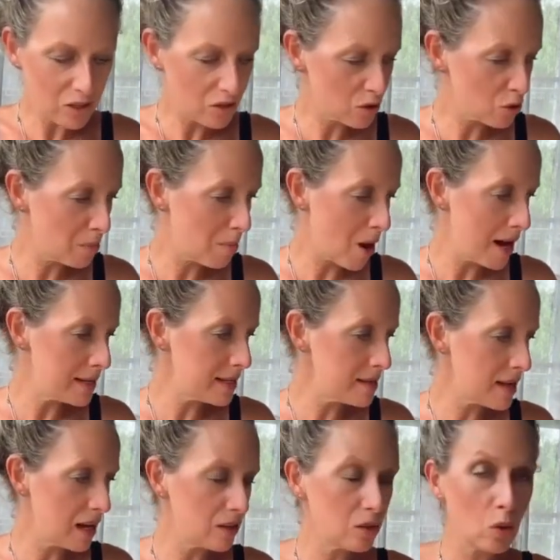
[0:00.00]
Just a
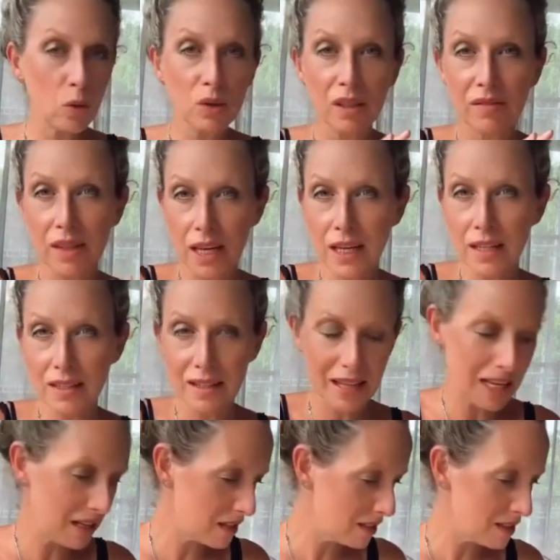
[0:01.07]
reminder that all of these
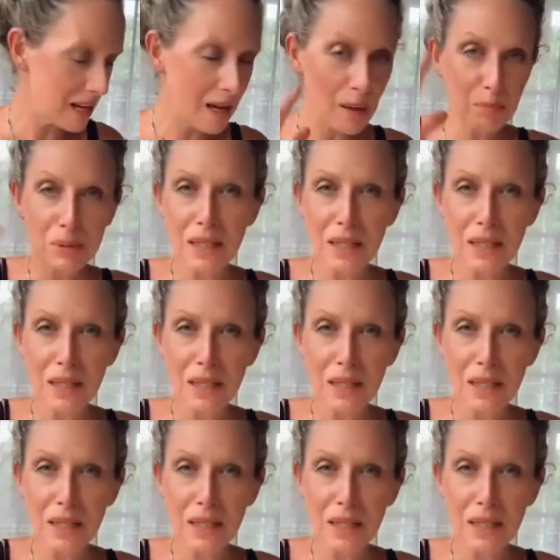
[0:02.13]
things,